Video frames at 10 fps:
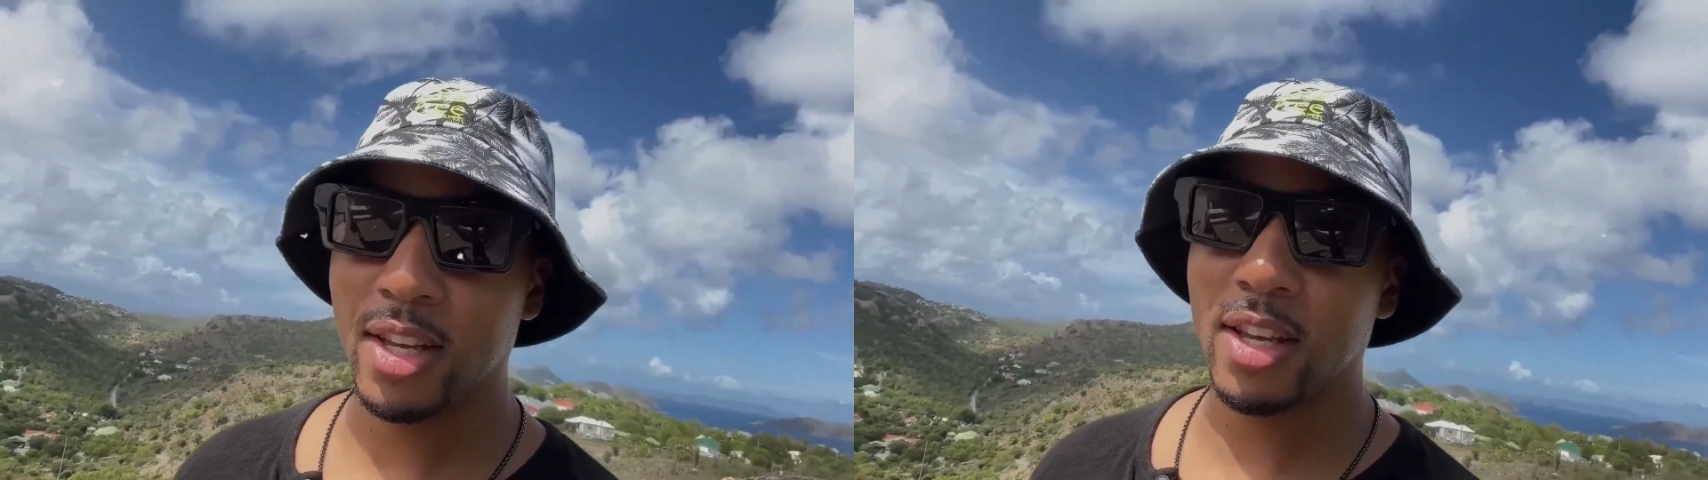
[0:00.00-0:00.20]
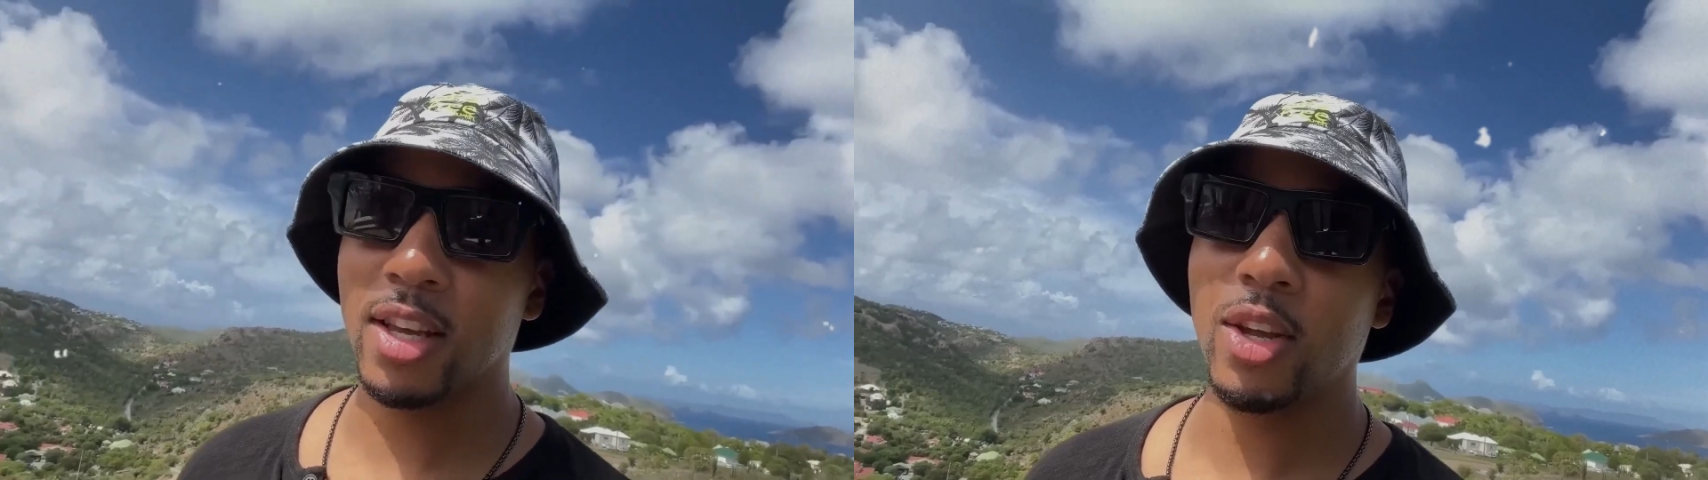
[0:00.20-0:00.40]

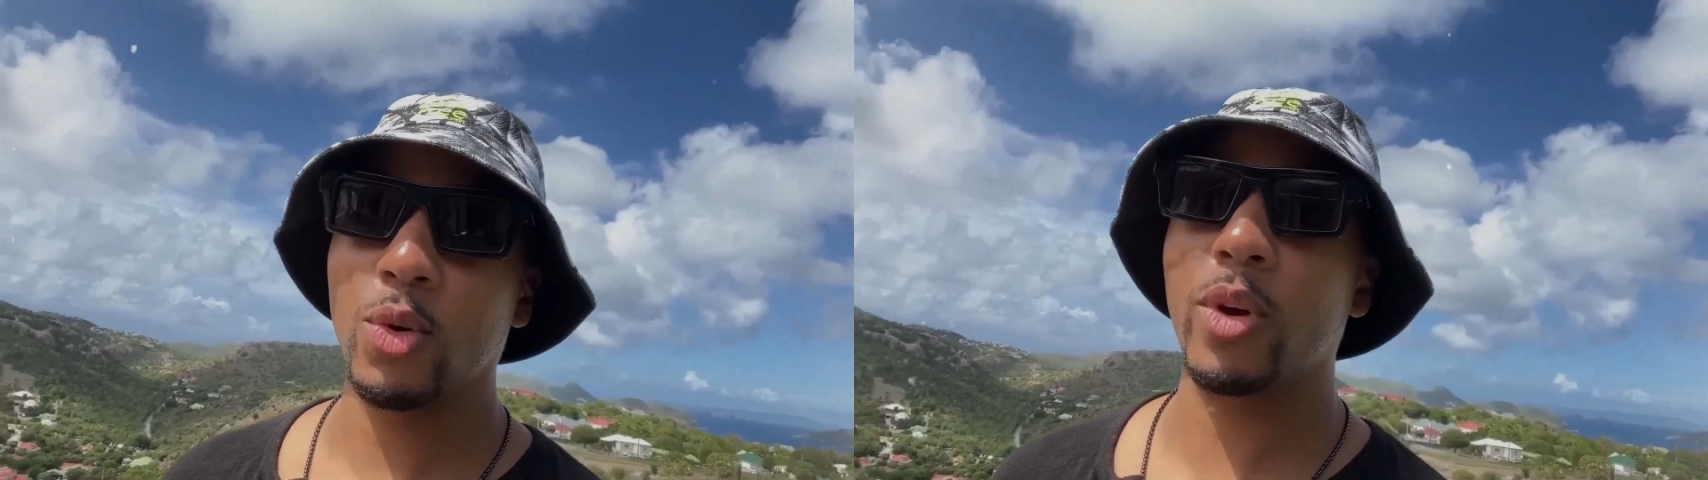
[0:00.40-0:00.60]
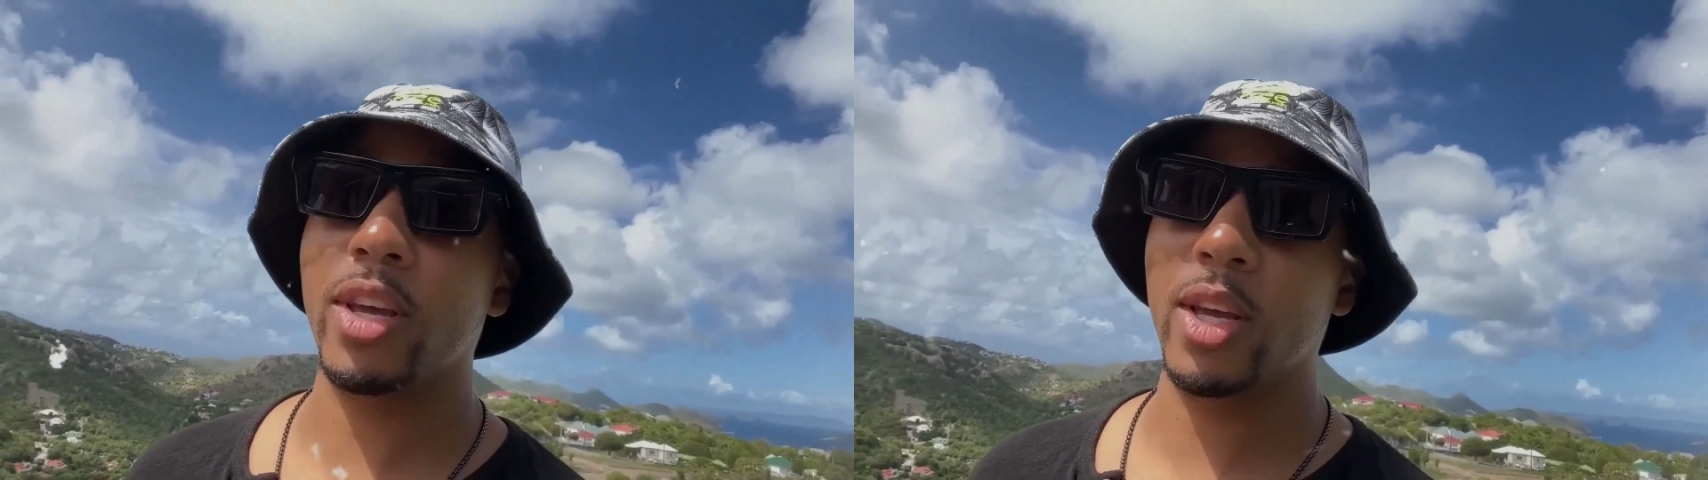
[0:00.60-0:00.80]

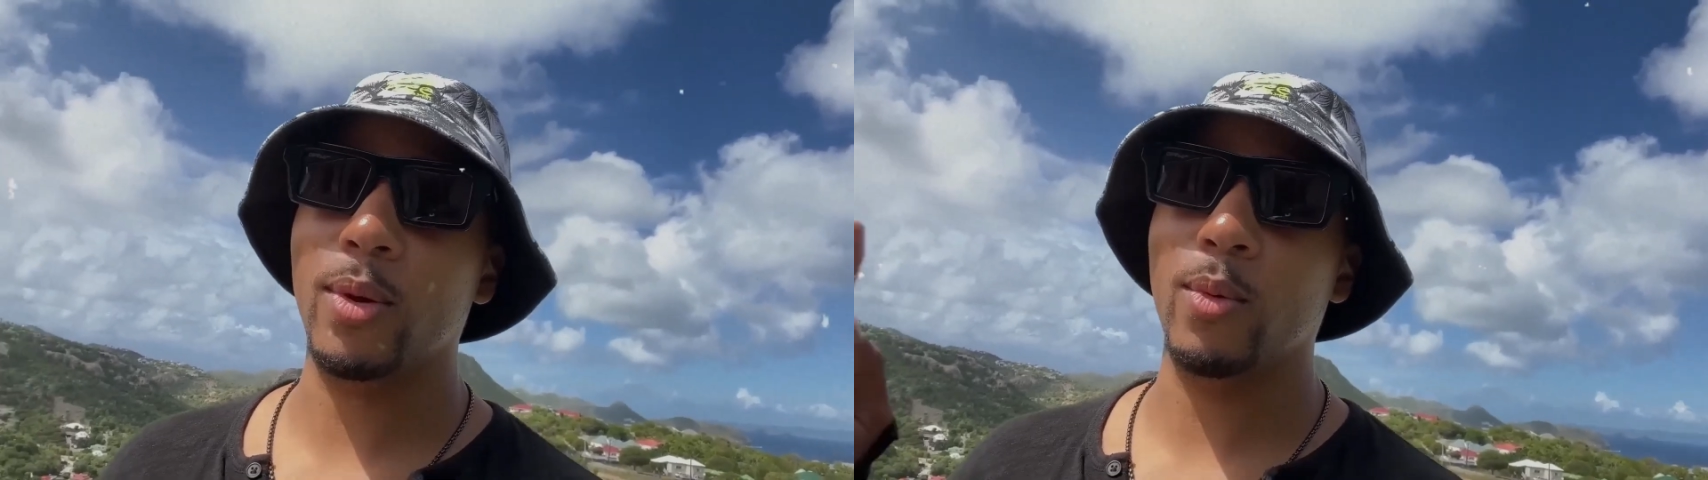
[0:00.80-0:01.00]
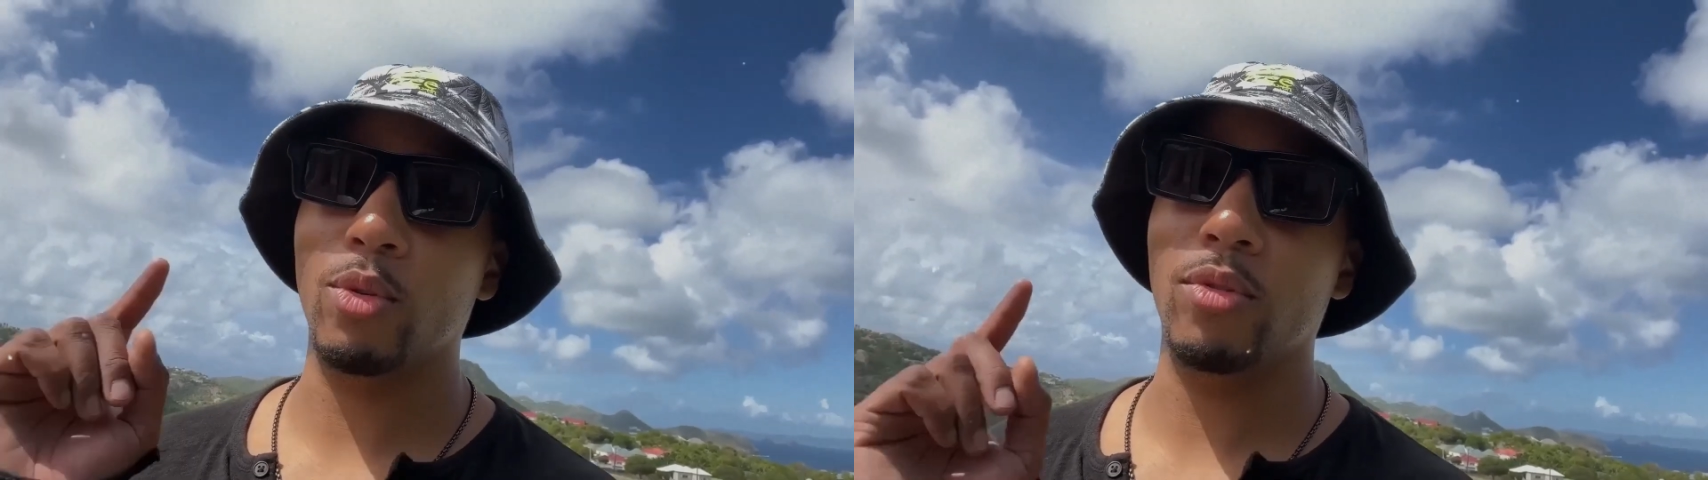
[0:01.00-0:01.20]
challenges of a
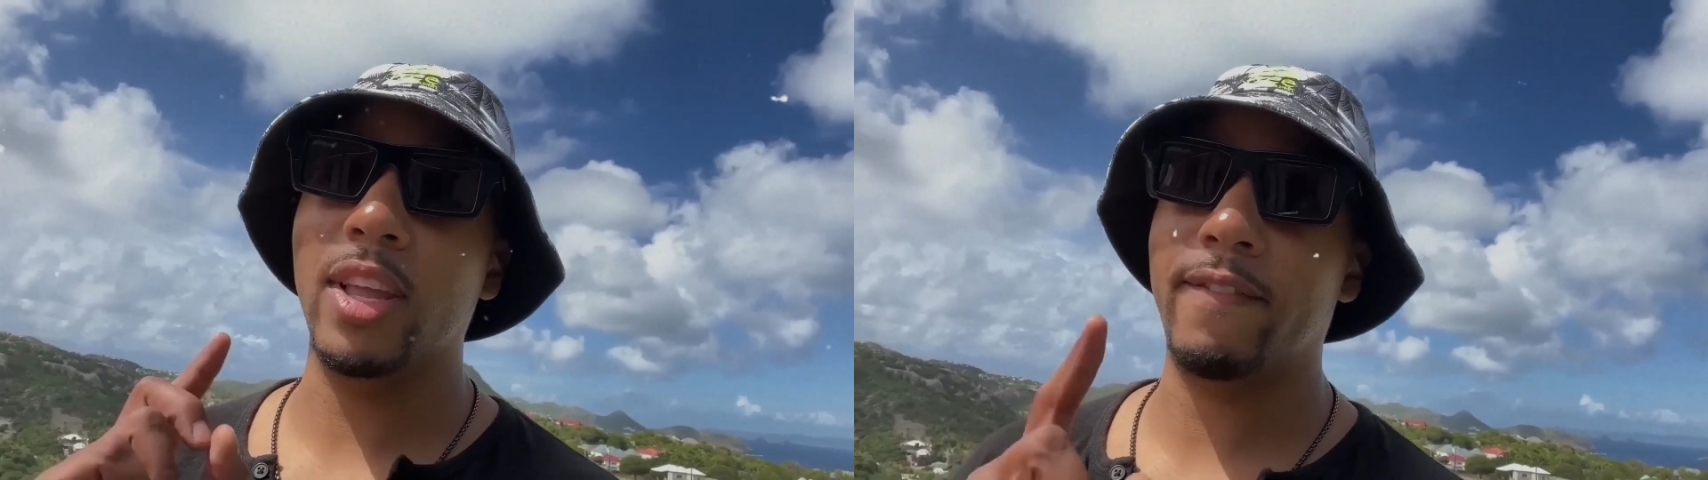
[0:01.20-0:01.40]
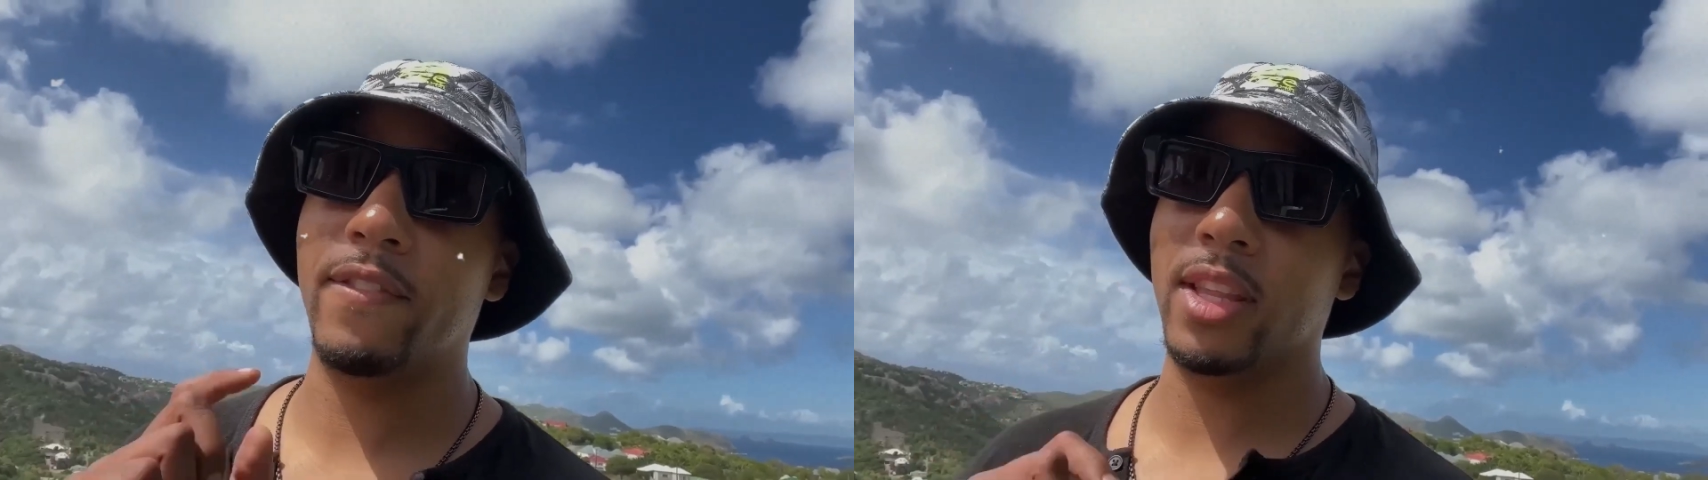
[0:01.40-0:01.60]

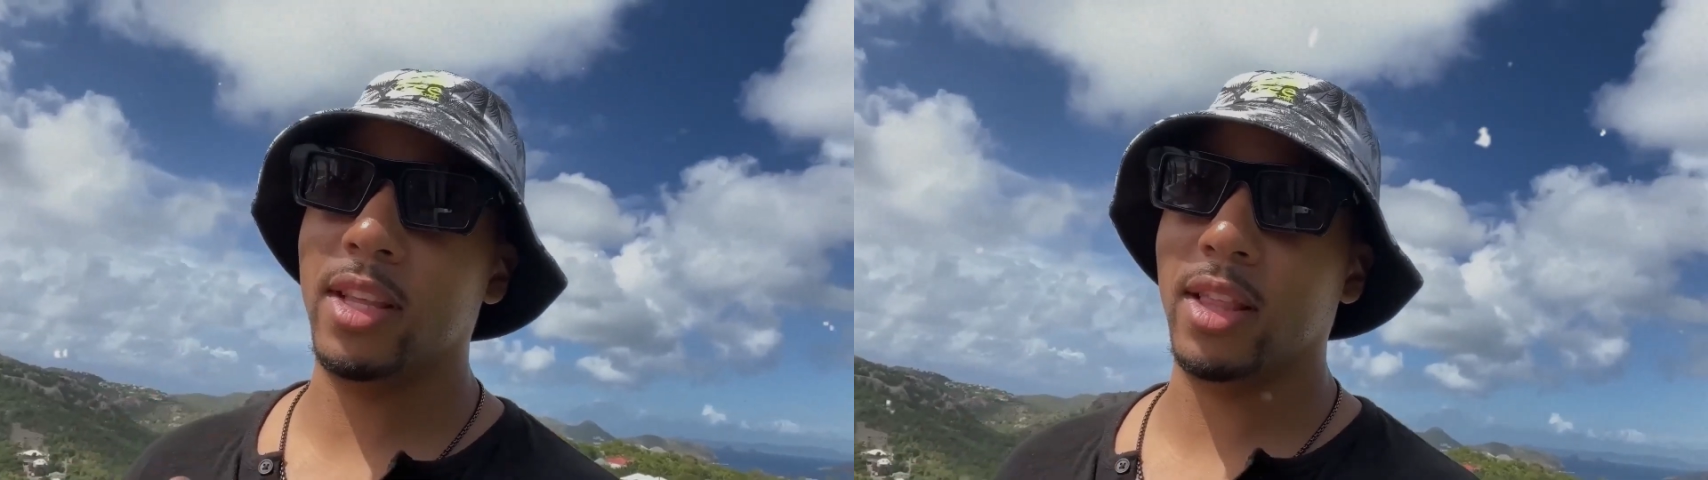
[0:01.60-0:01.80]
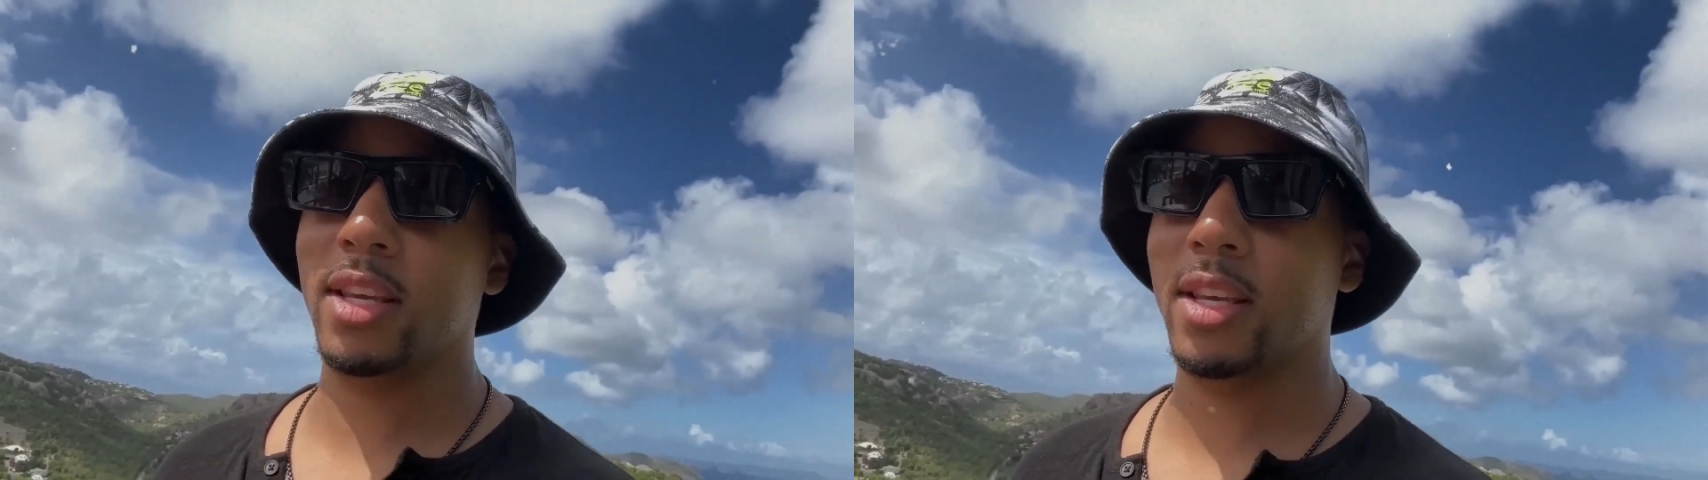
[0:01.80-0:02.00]
demanding
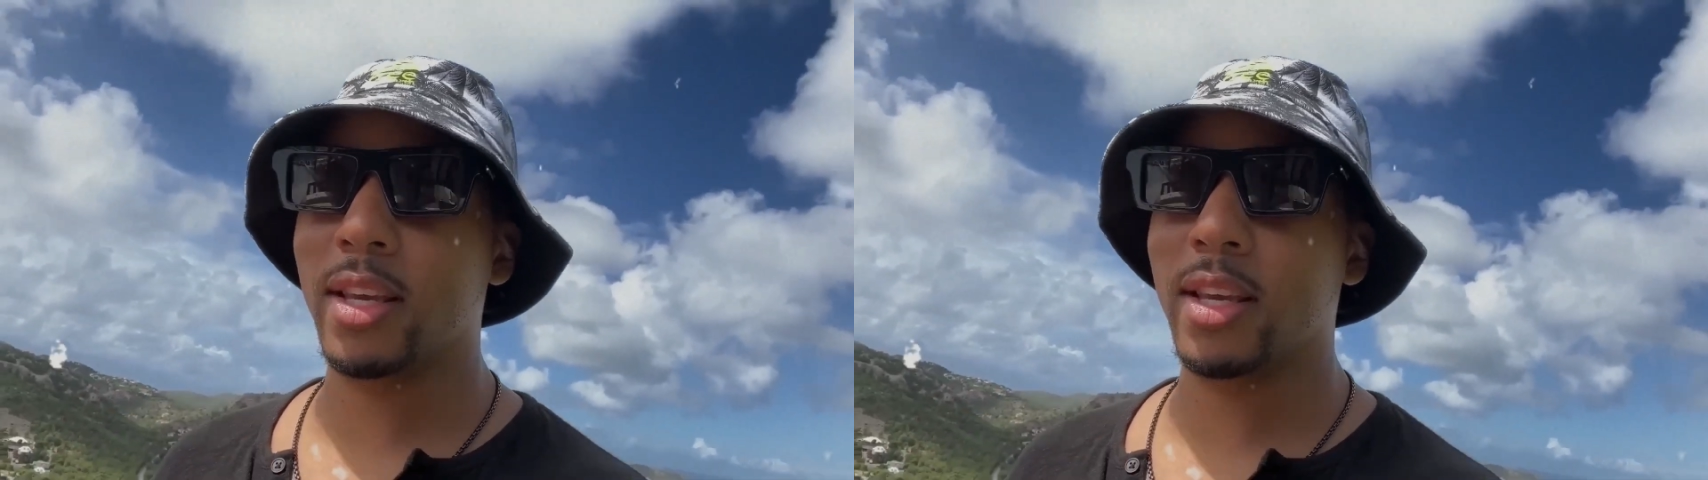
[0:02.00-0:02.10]
career.